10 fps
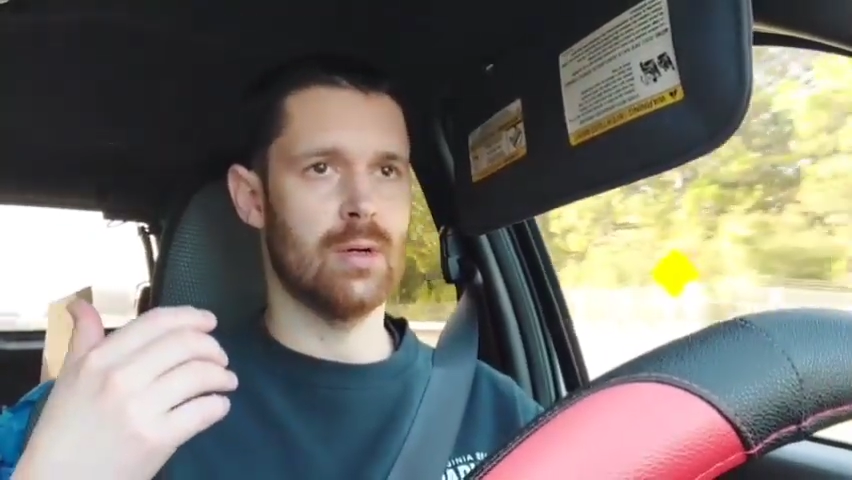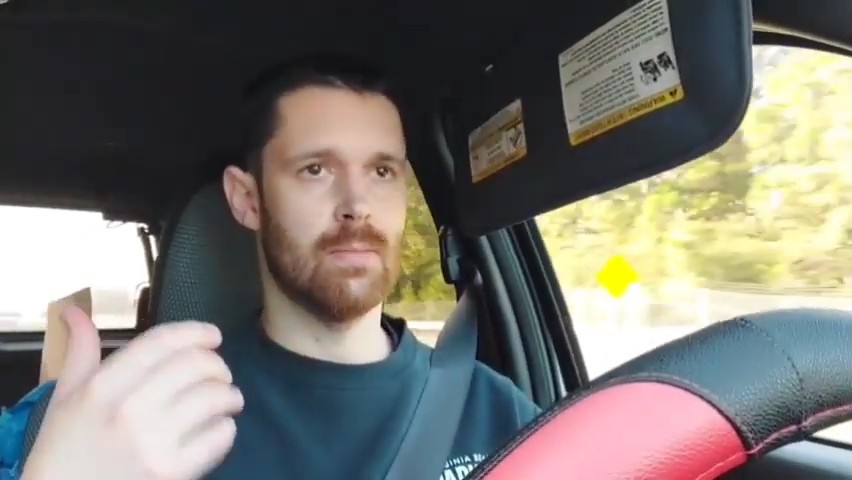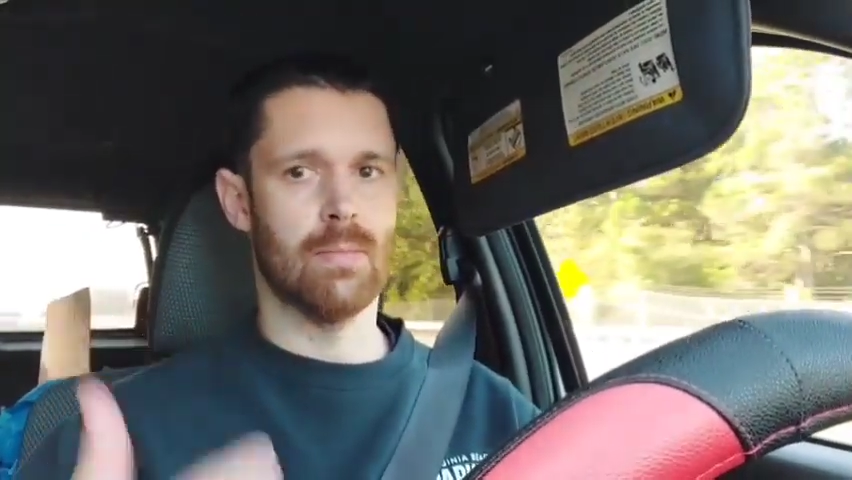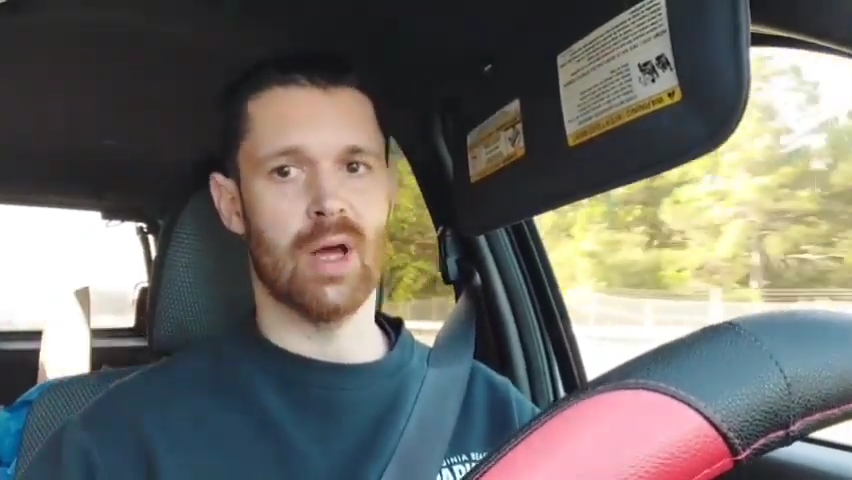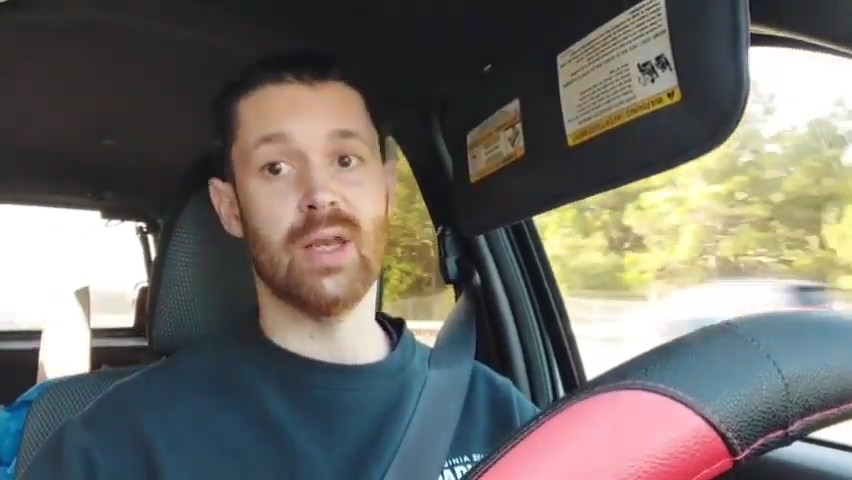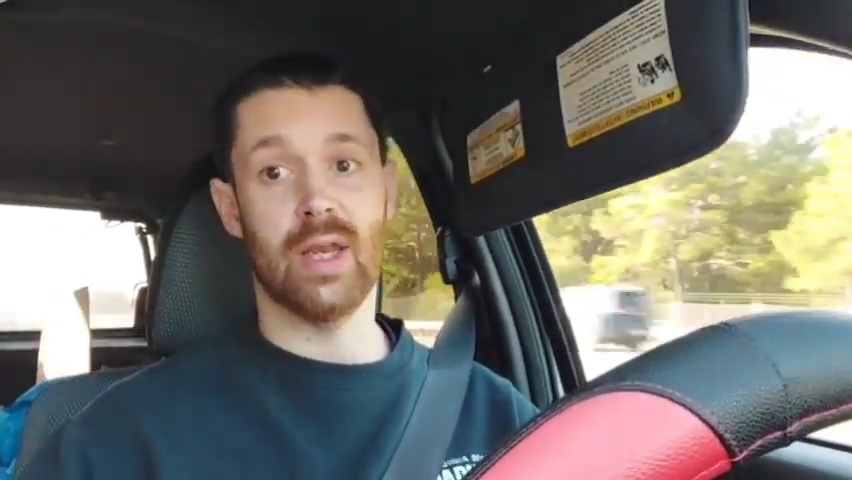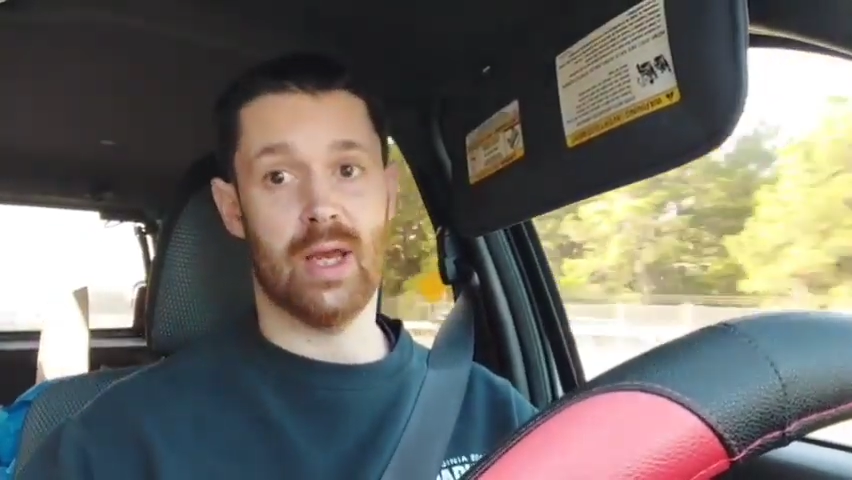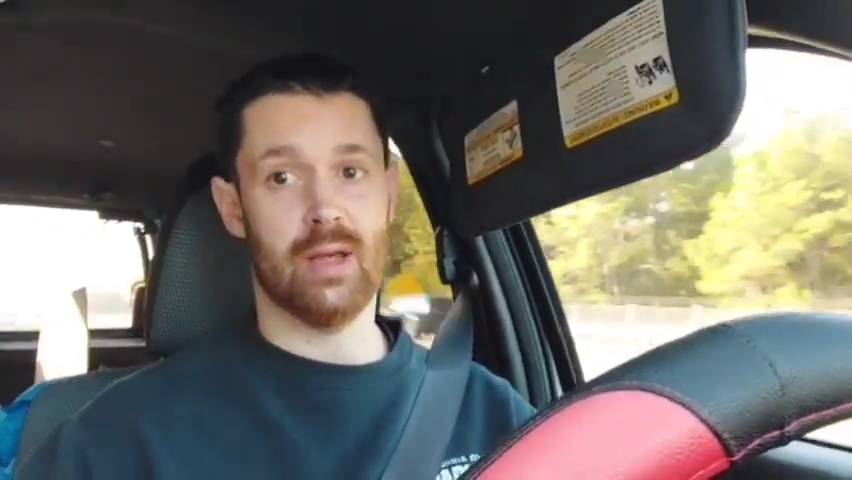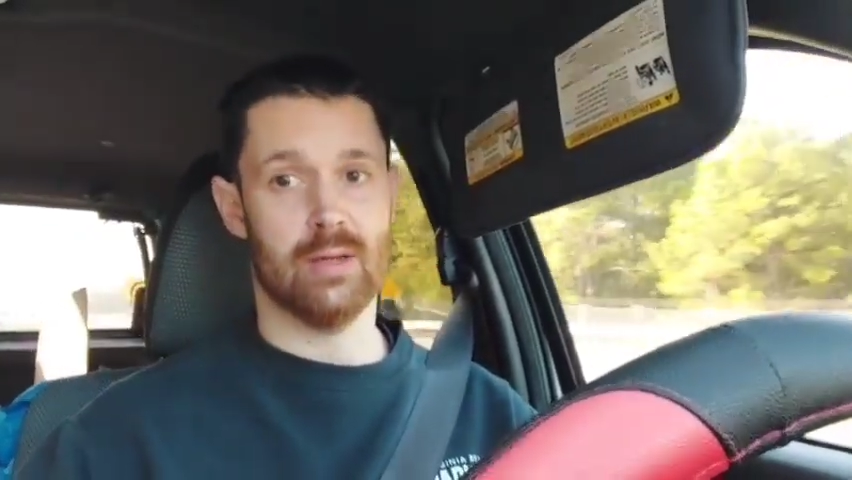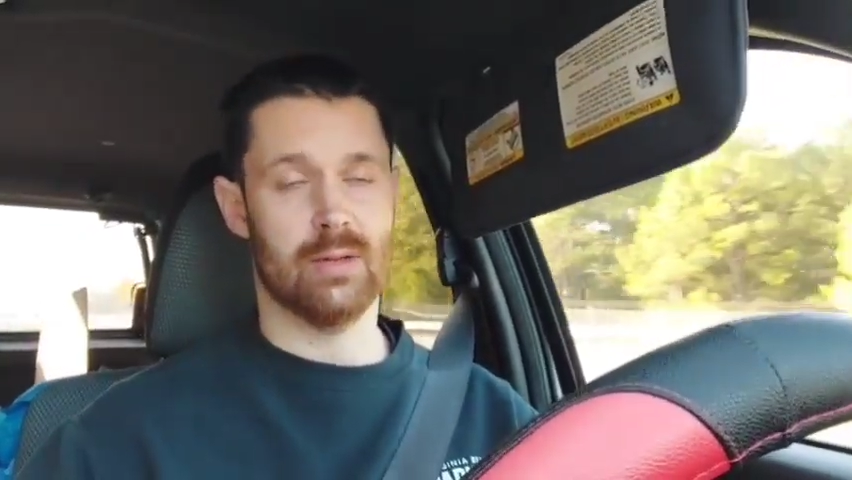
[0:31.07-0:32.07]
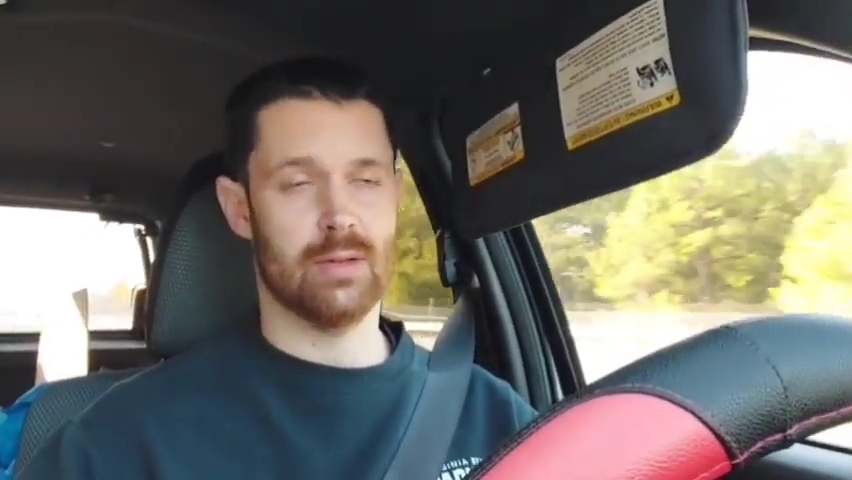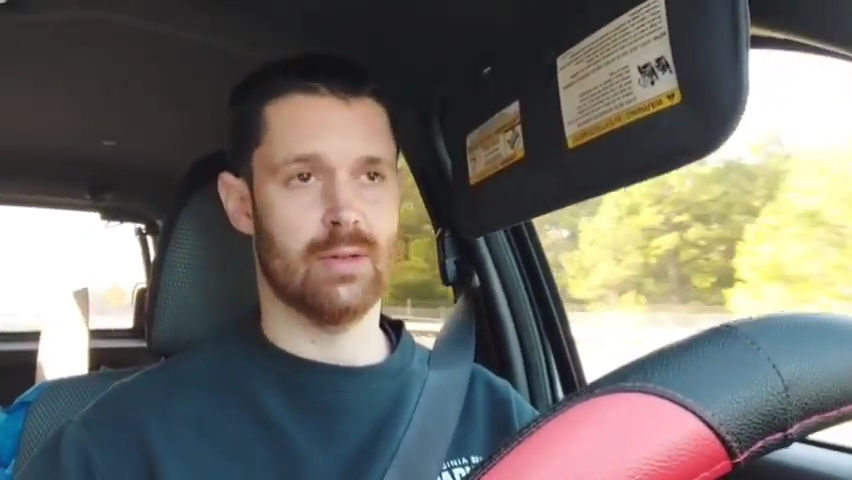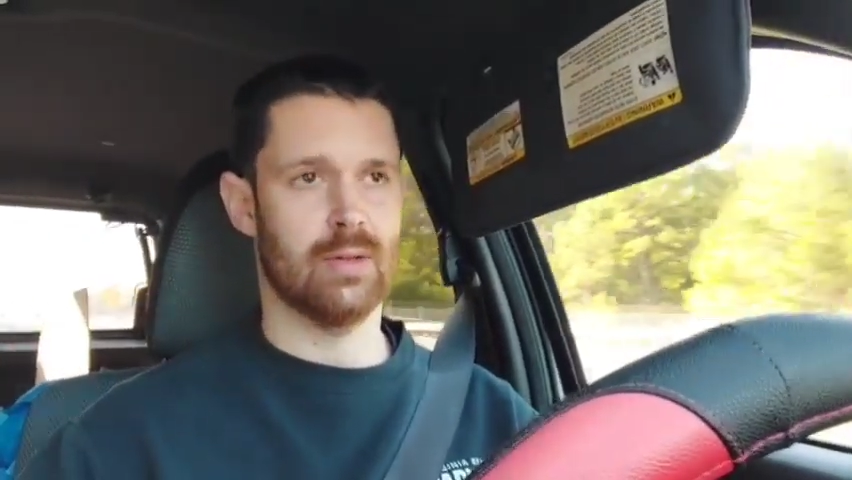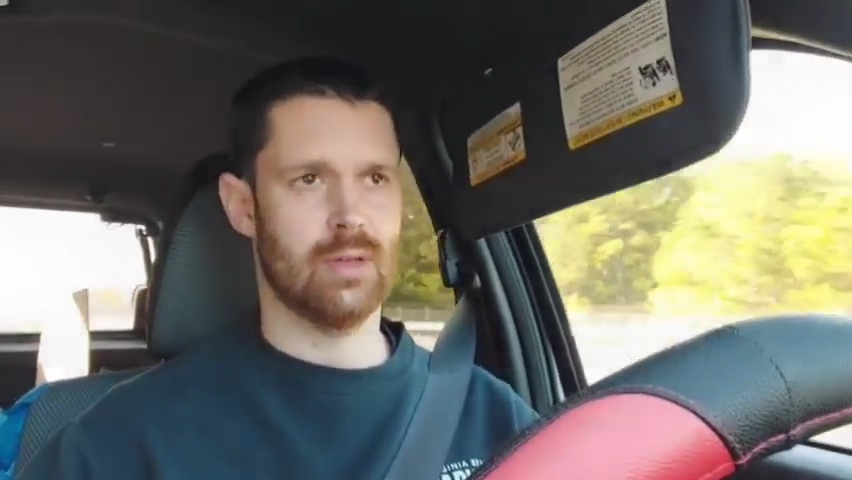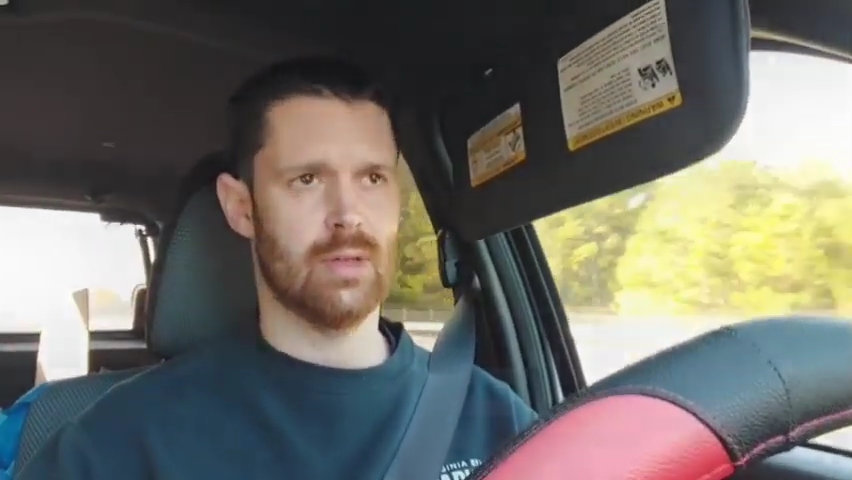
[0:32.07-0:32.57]
Monday.
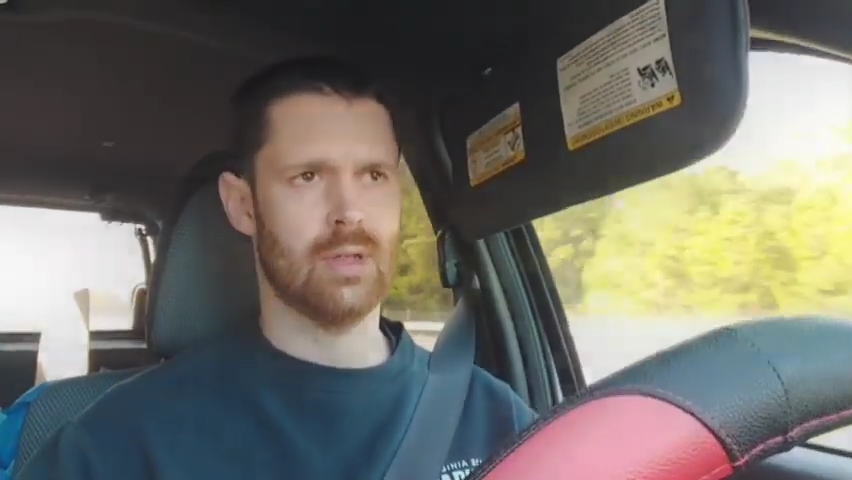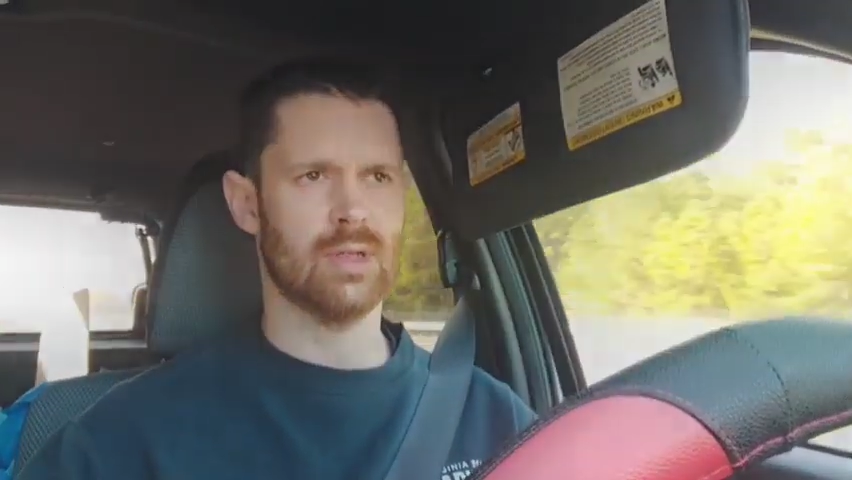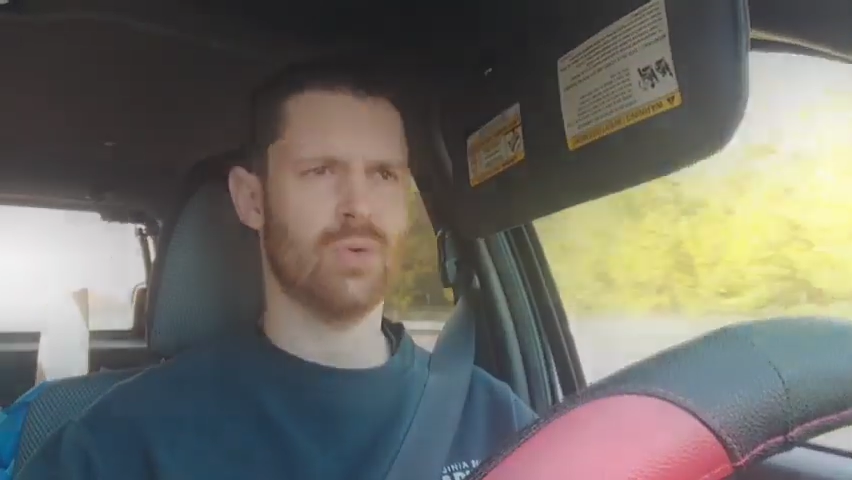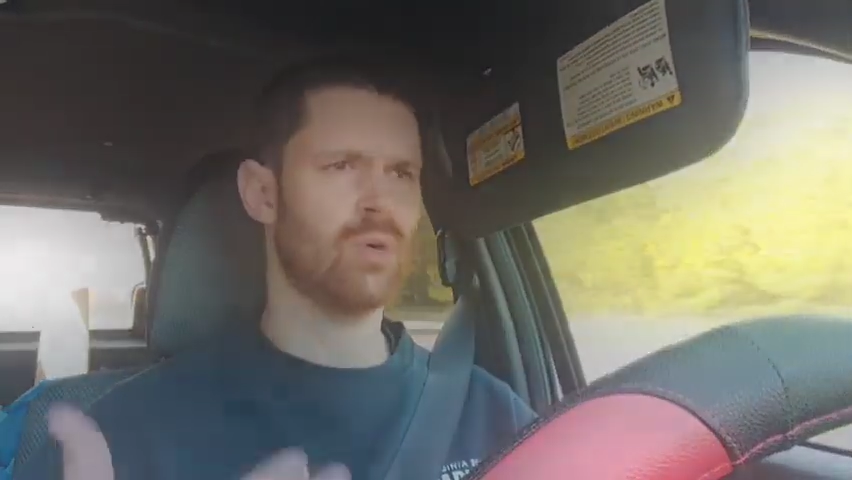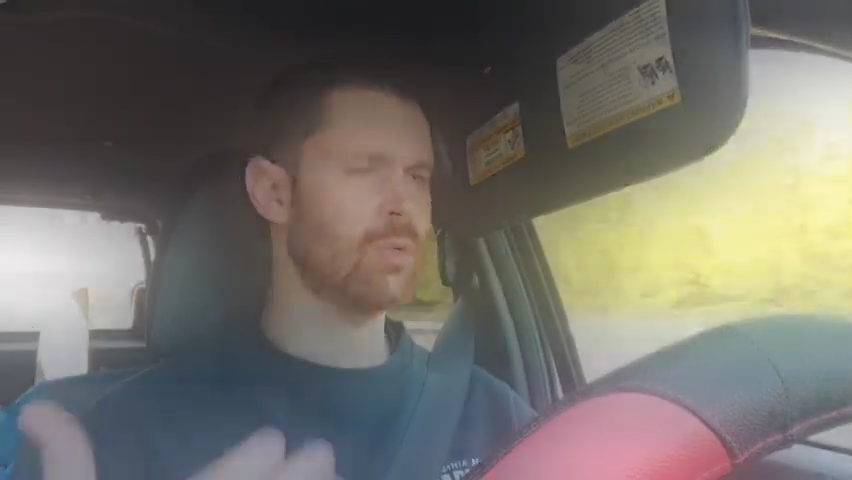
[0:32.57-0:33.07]
And I said, what do you